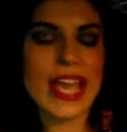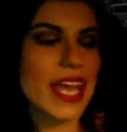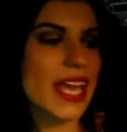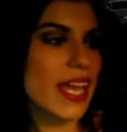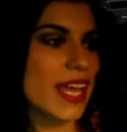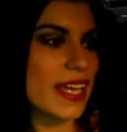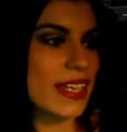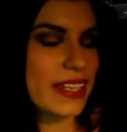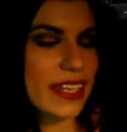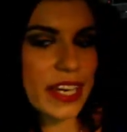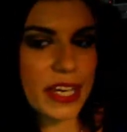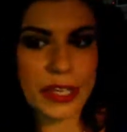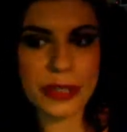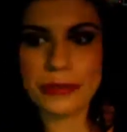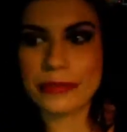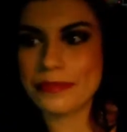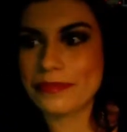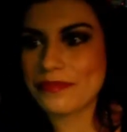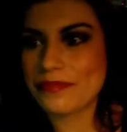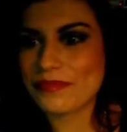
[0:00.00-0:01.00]
And
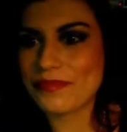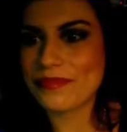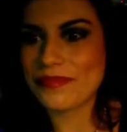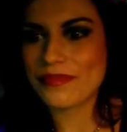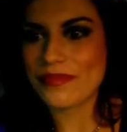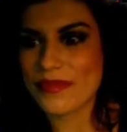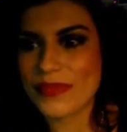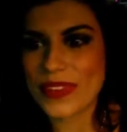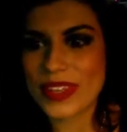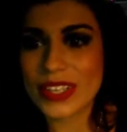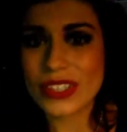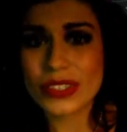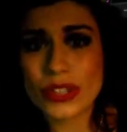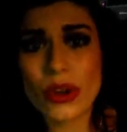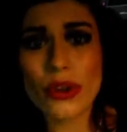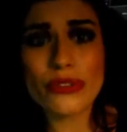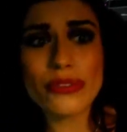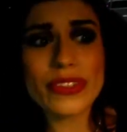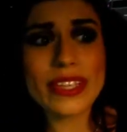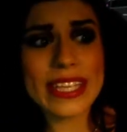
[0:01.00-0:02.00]
um,
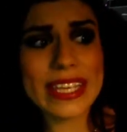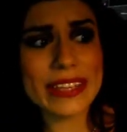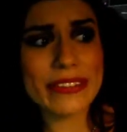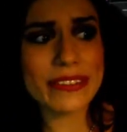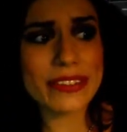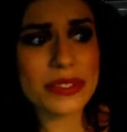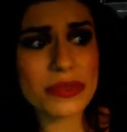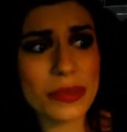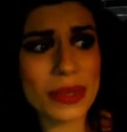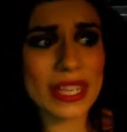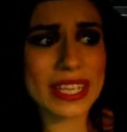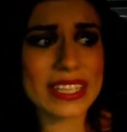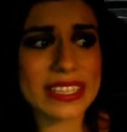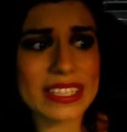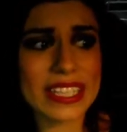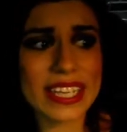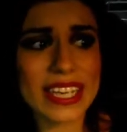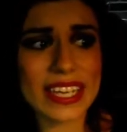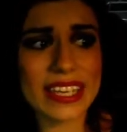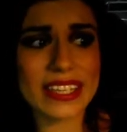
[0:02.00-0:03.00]
so hopefully, if there's a winning
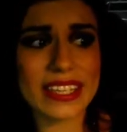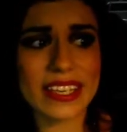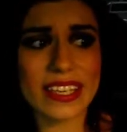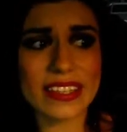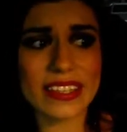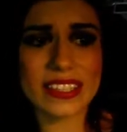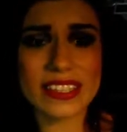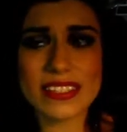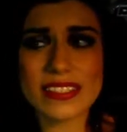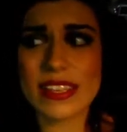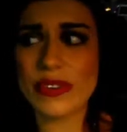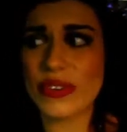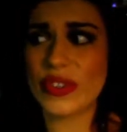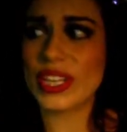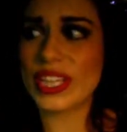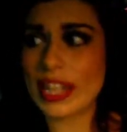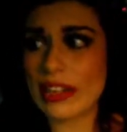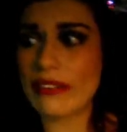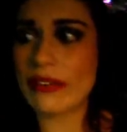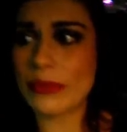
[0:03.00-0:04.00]
ticket in this
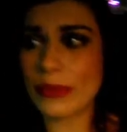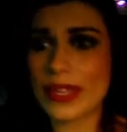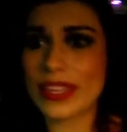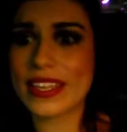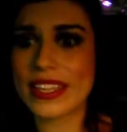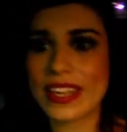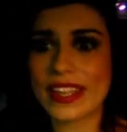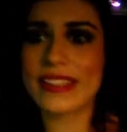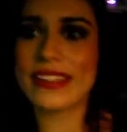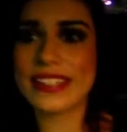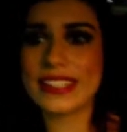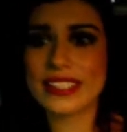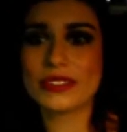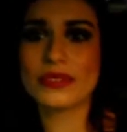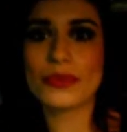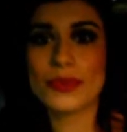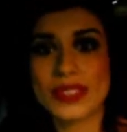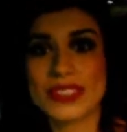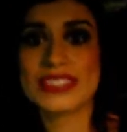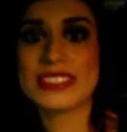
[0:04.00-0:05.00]
7-Eleven, we can at
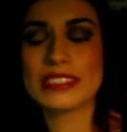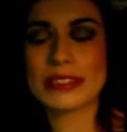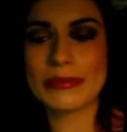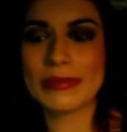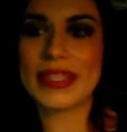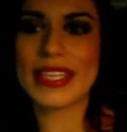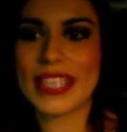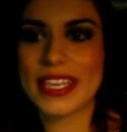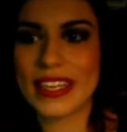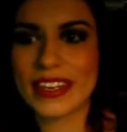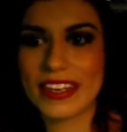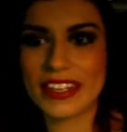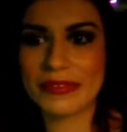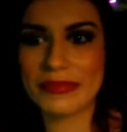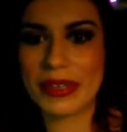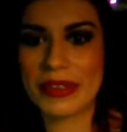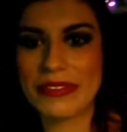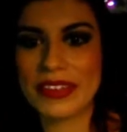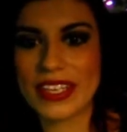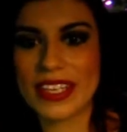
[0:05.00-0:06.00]
least win something
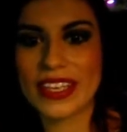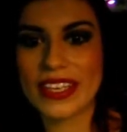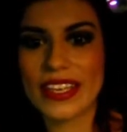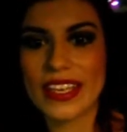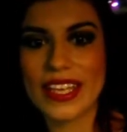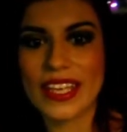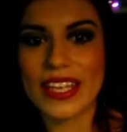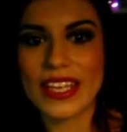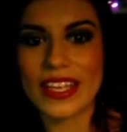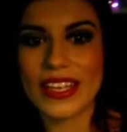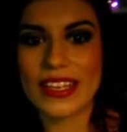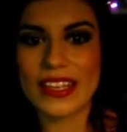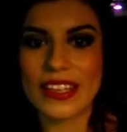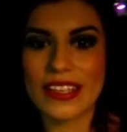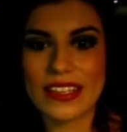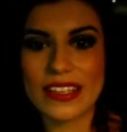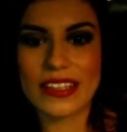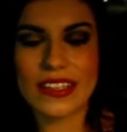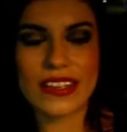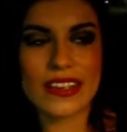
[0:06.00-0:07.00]
here. Maybe
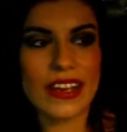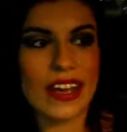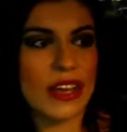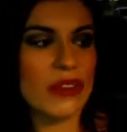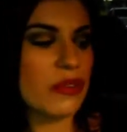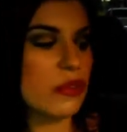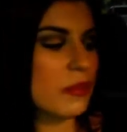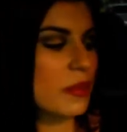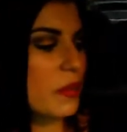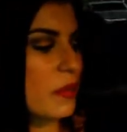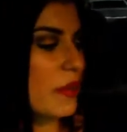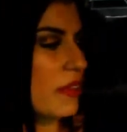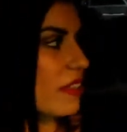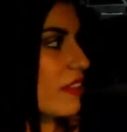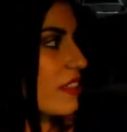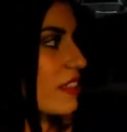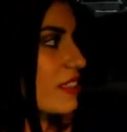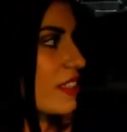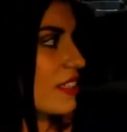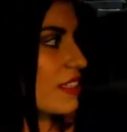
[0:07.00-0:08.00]
God will be
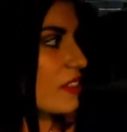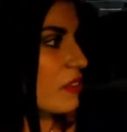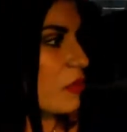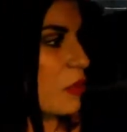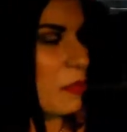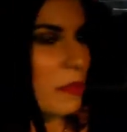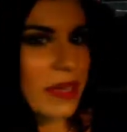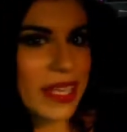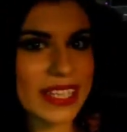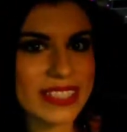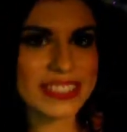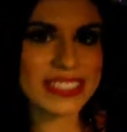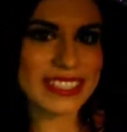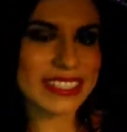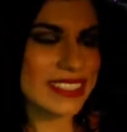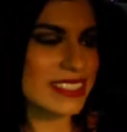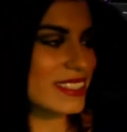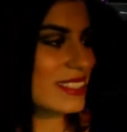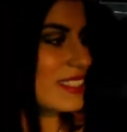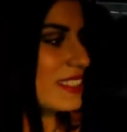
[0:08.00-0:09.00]
with us and will bless
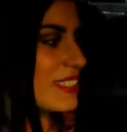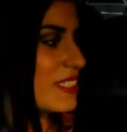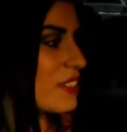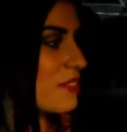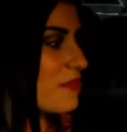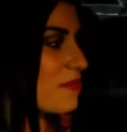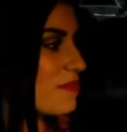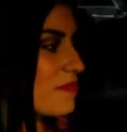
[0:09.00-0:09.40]
us. Yeah.